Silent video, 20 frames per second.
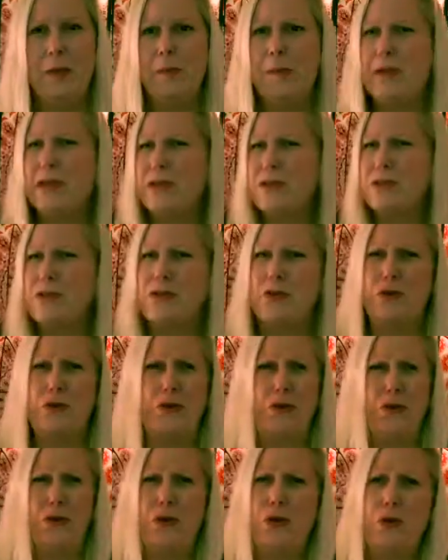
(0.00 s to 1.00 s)
Because
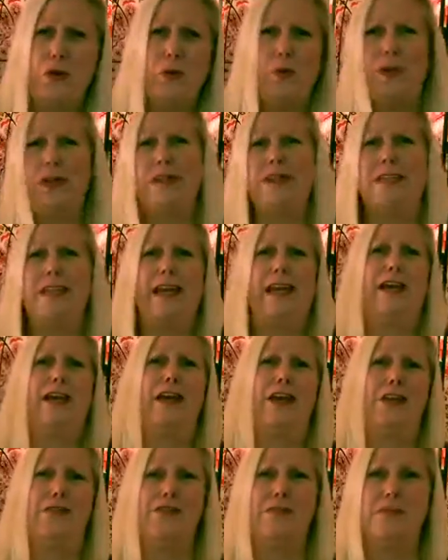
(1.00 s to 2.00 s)
who would take
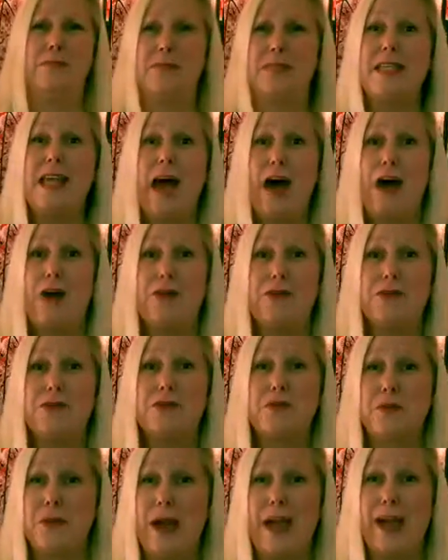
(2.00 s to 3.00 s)
care of
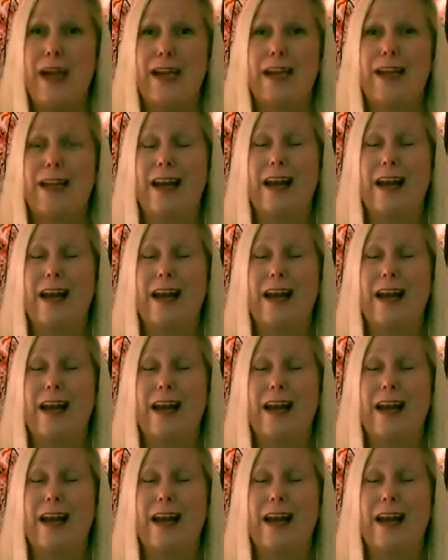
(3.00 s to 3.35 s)
themselves, right?